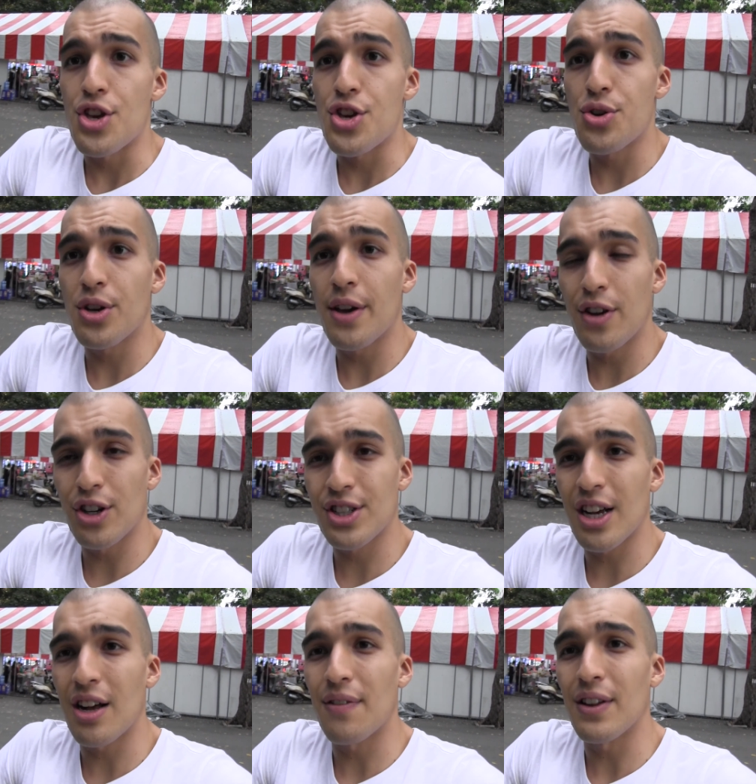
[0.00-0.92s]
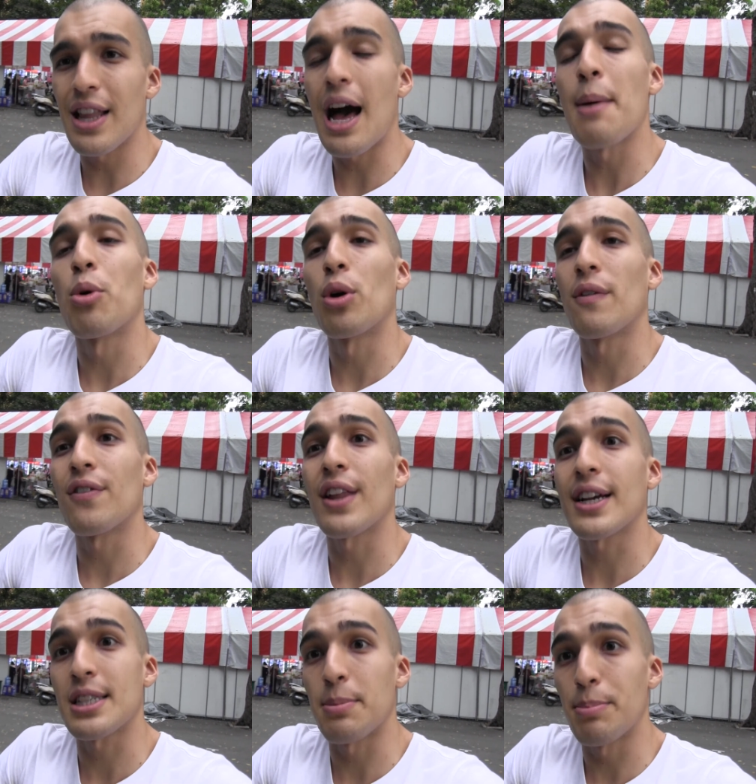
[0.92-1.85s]
you give yourself a lot more
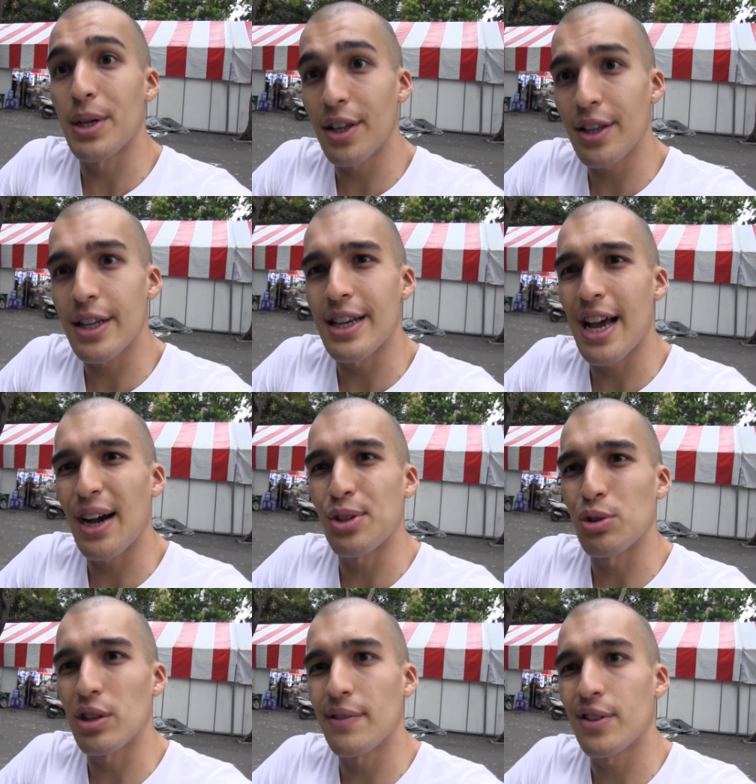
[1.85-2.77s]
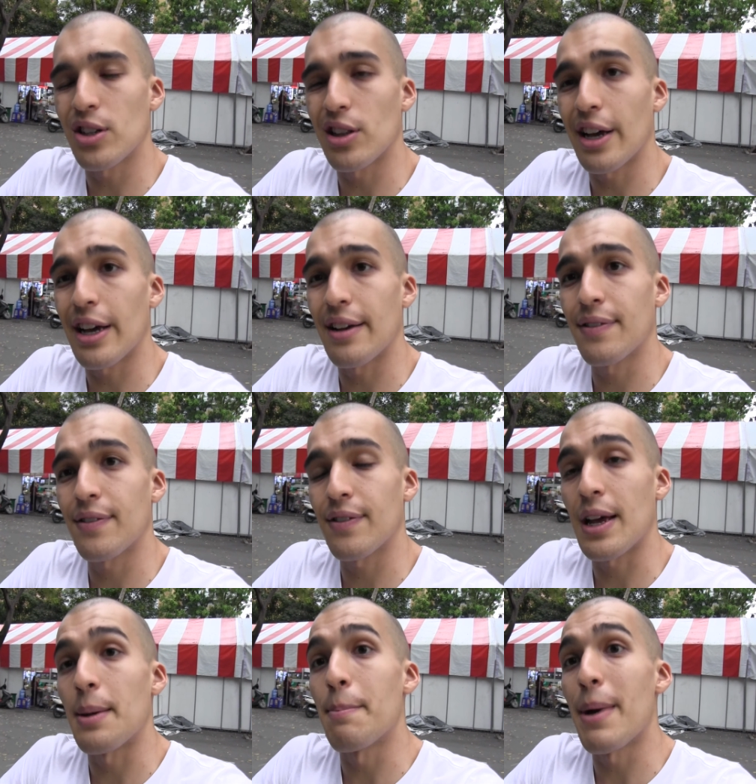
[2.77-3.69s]
flexibility in how you live your
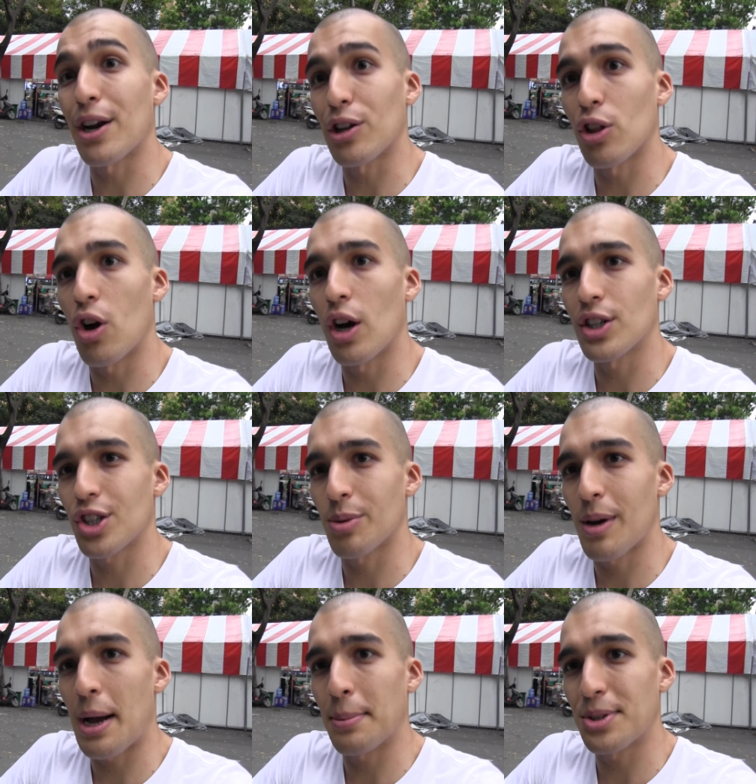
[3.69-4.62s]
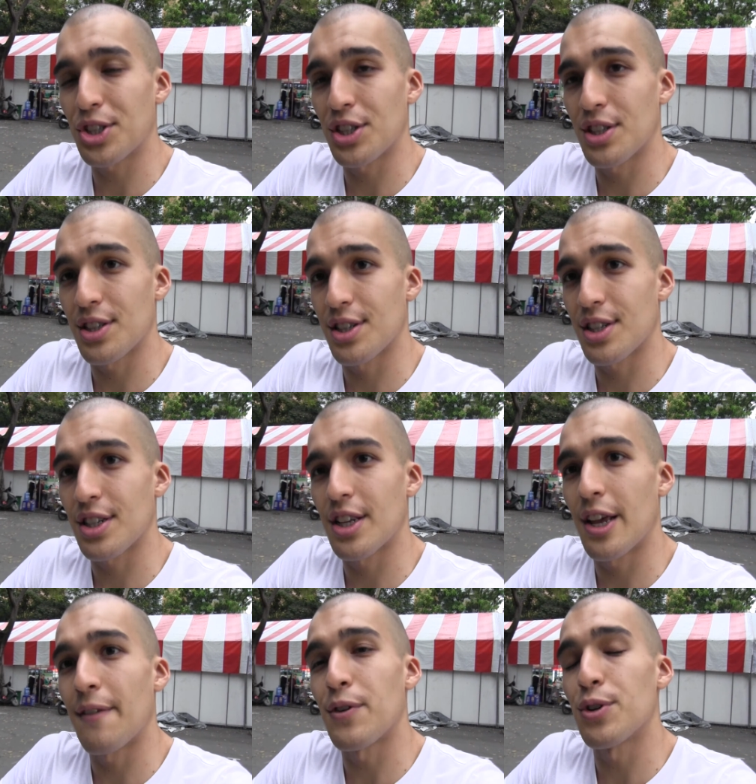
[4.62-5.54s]
life and better long-term options
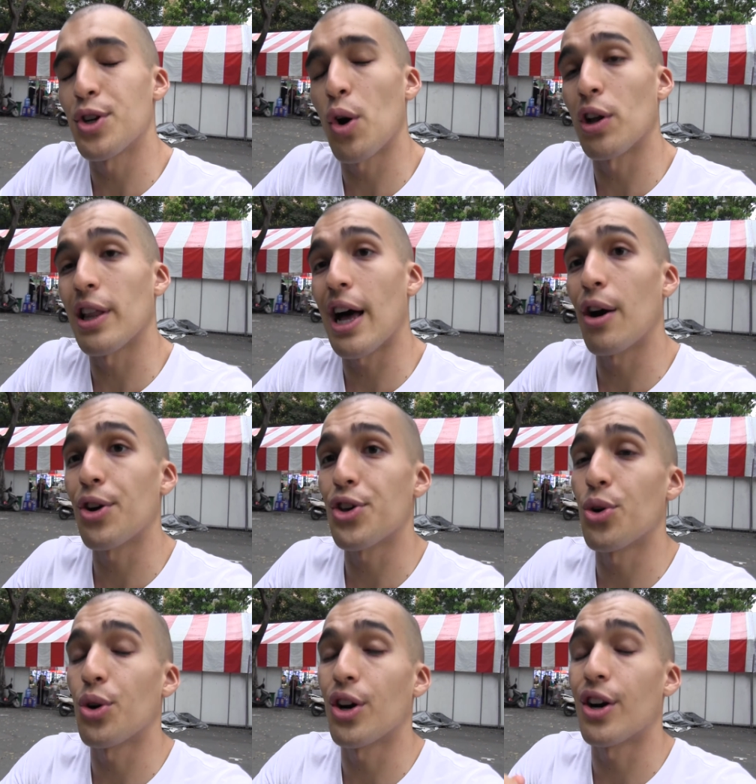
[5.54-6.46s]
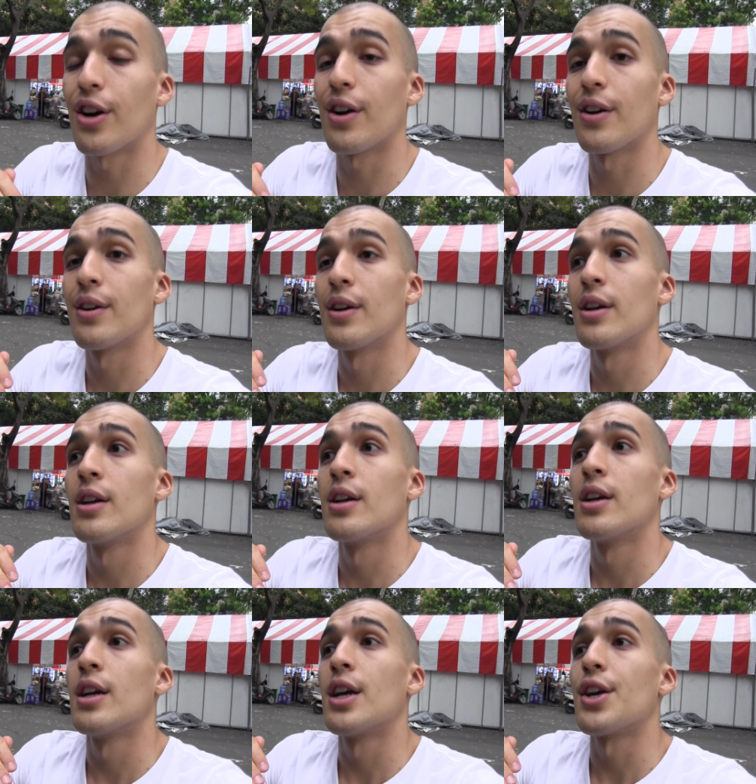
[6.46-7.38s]
if you don't allow your
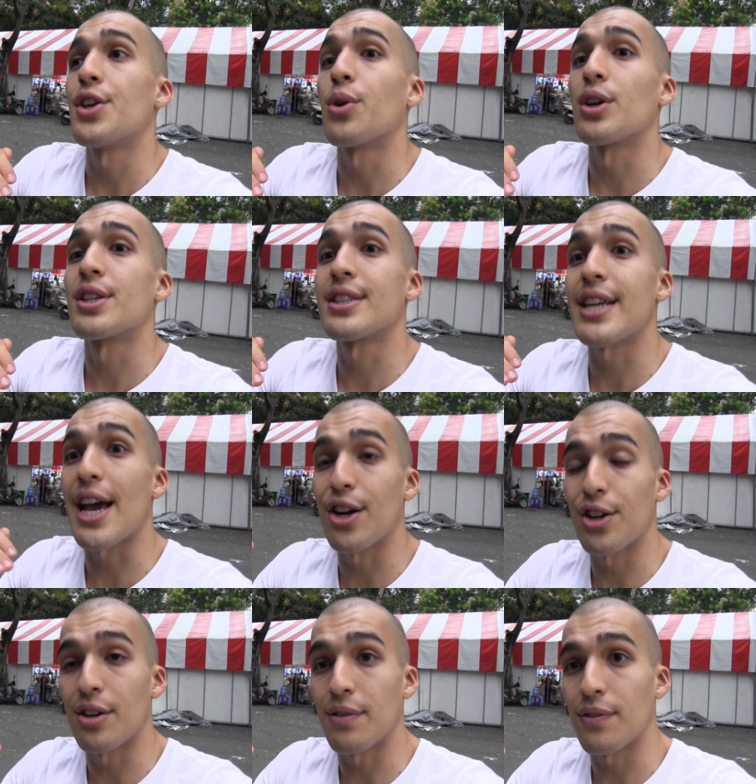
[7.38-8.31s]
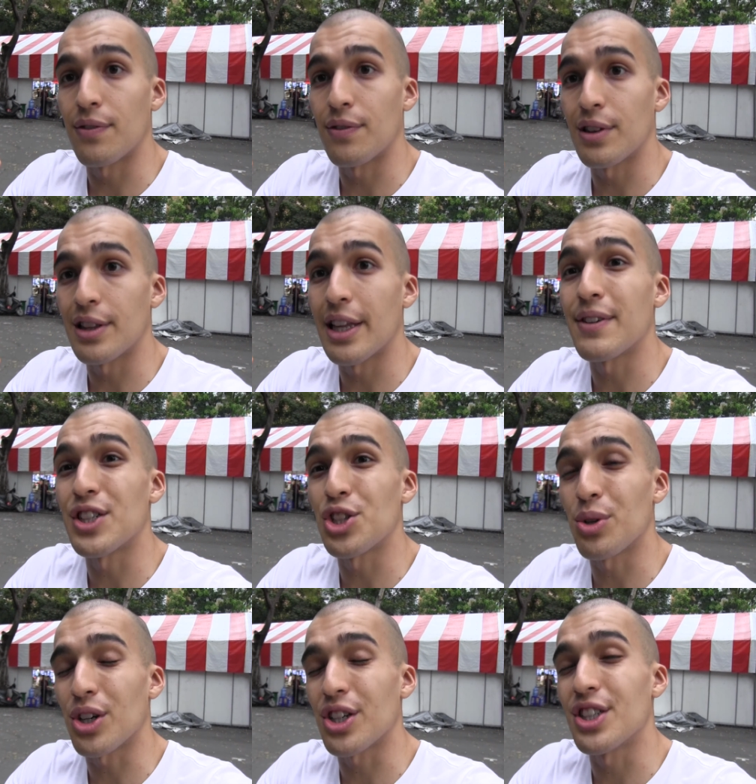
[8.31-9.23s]
standard of living
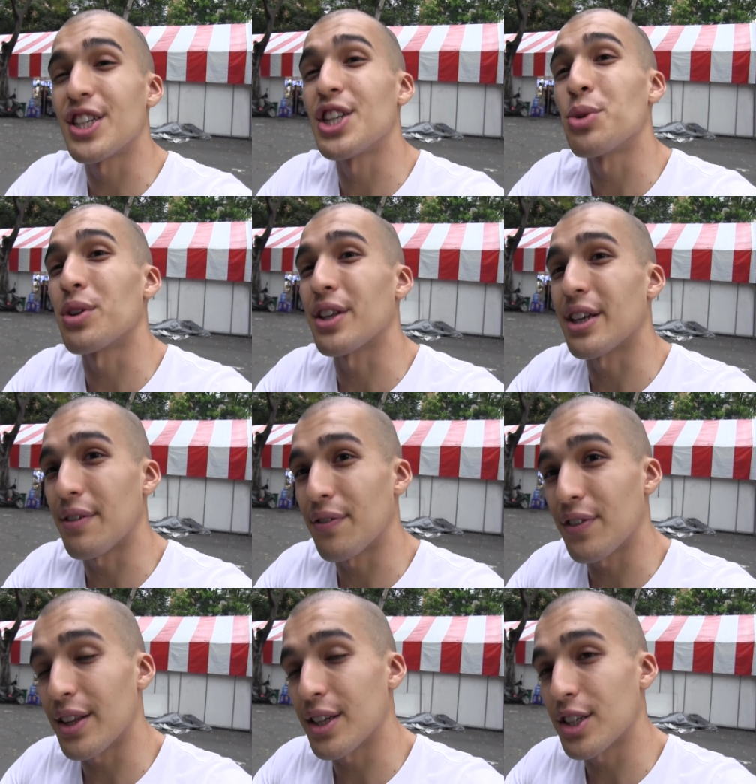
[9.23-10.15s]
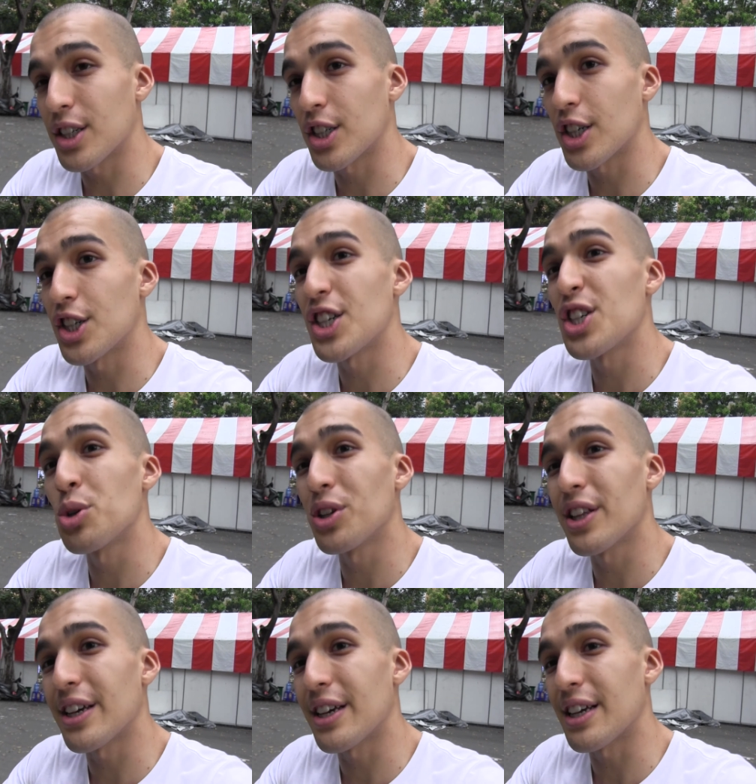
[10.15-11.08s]
to continually
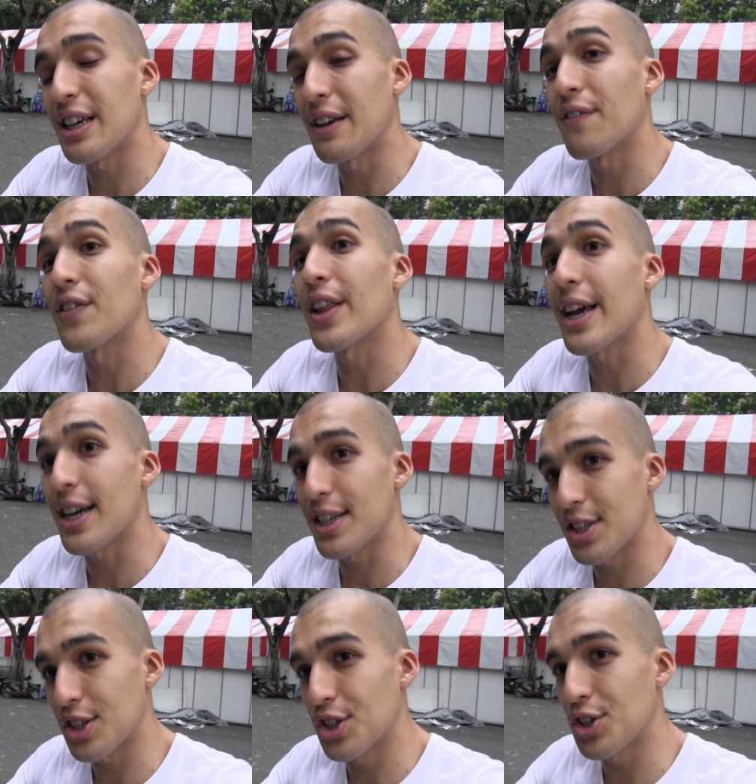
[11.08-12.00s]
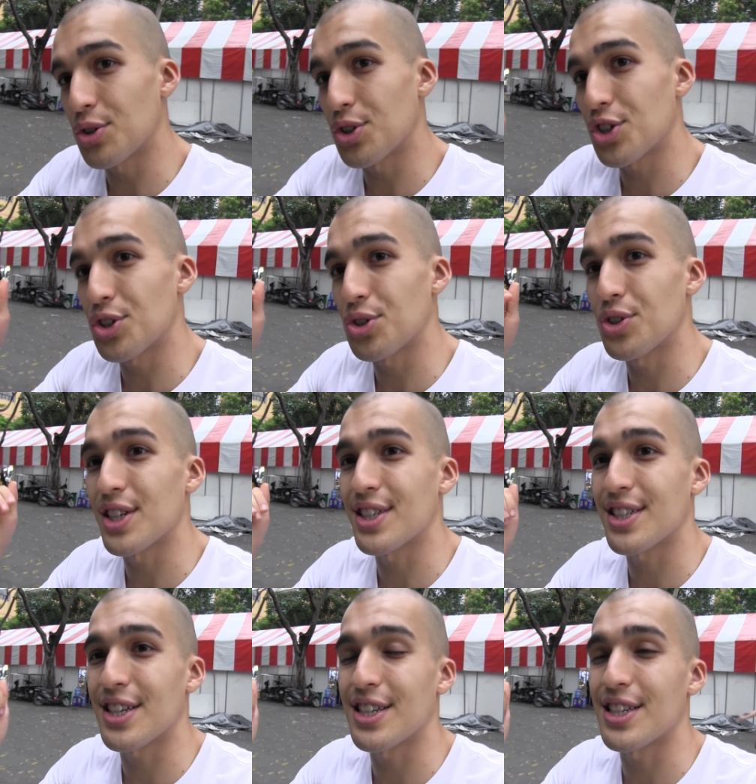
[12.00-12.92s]
inflate due to
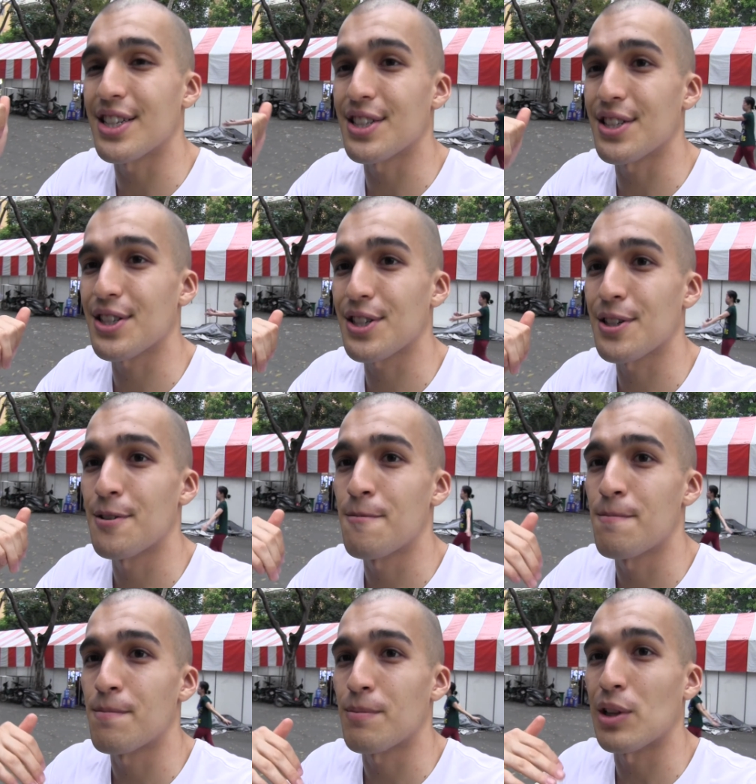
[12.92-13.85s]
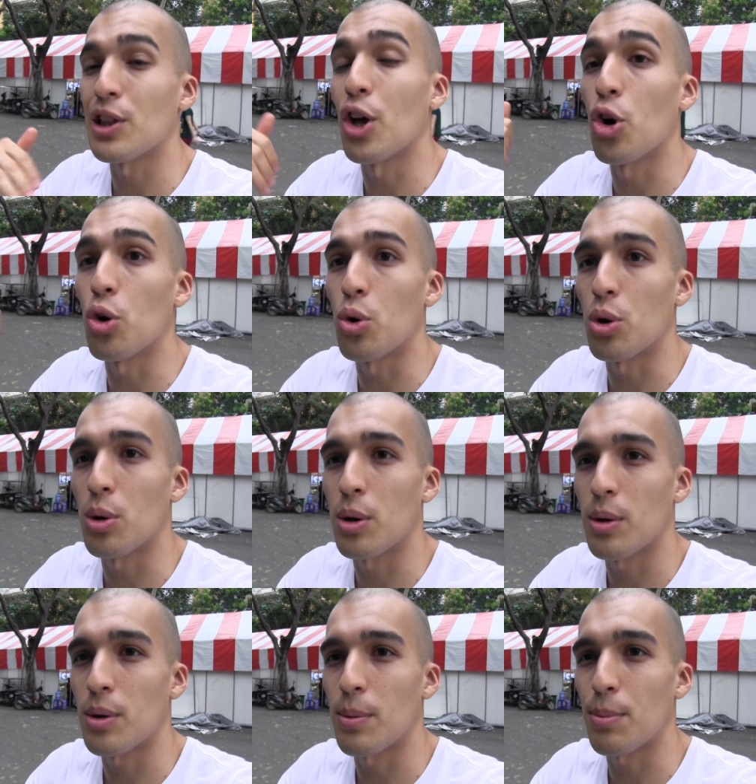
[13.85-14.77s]
this city's low
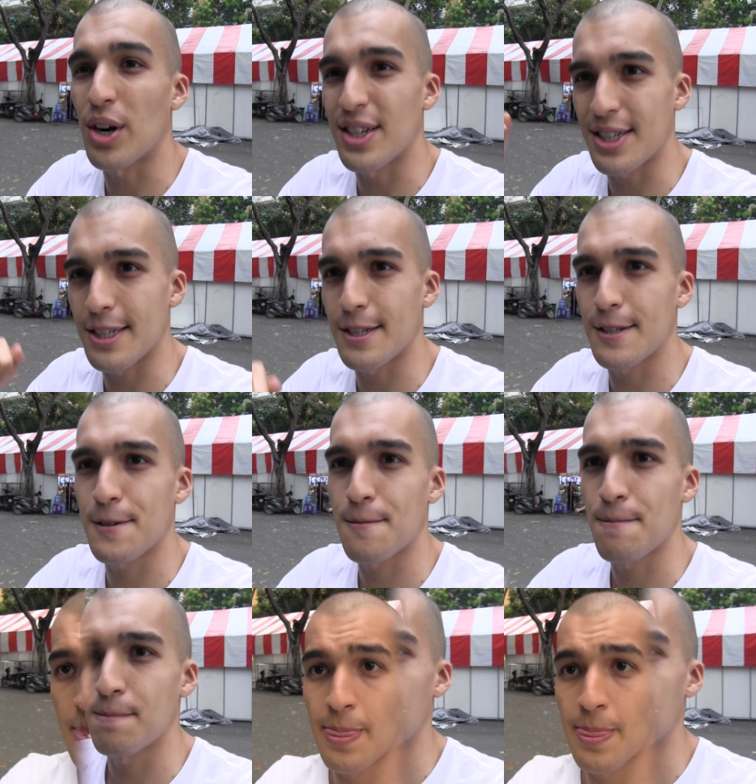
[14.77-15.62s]
prices.